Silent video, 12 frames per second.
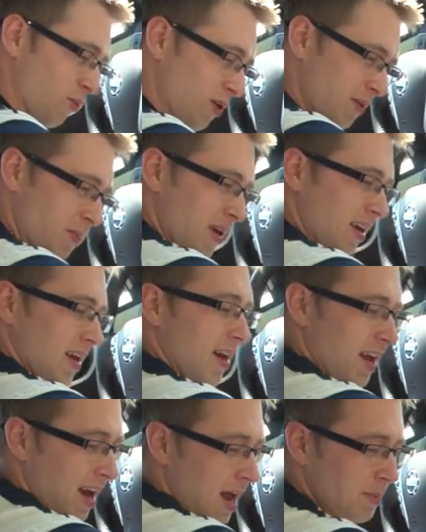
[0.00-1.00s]
would be
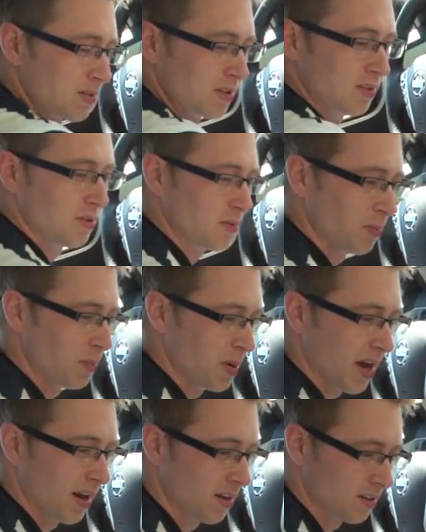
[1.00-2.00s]
an absolute
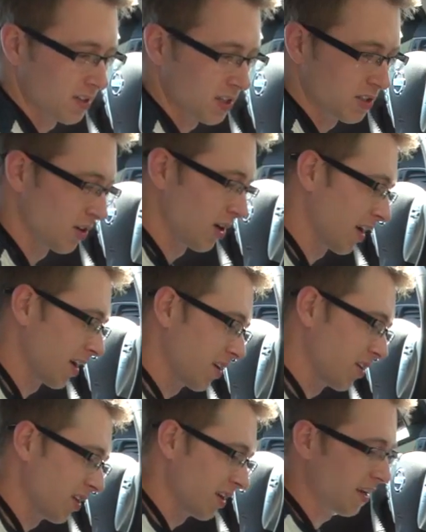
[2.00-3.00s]
bear to try and
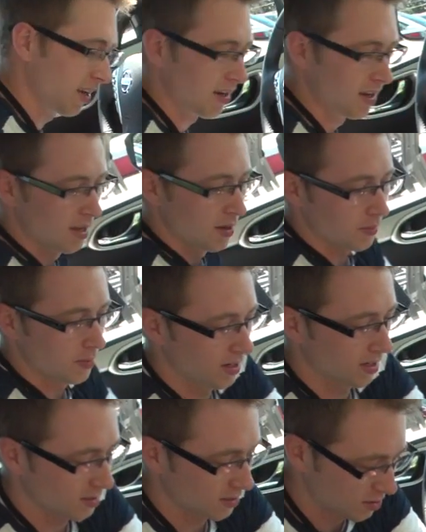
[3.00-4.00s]
clean
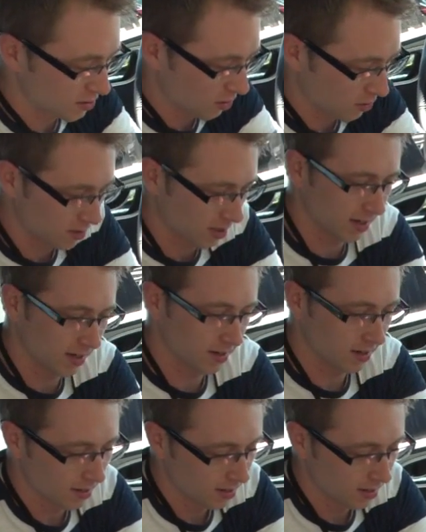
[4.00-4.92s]
because it's so tight.